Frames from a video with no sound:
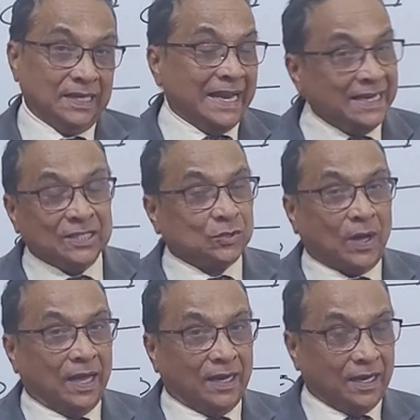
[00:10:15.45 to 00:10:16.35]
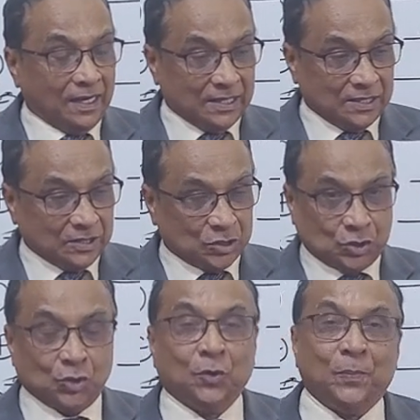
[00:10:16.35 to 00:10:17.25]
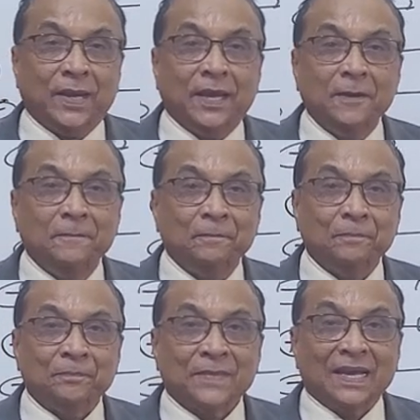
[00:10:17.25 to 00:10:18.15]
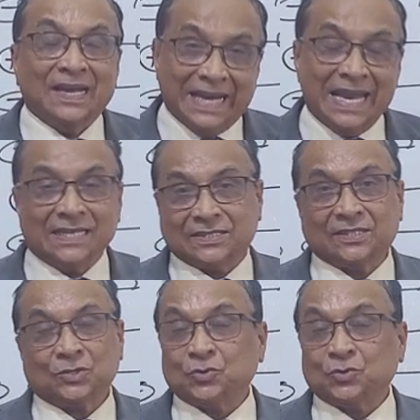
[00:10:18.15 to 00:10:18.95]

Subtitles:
in the soil should be less.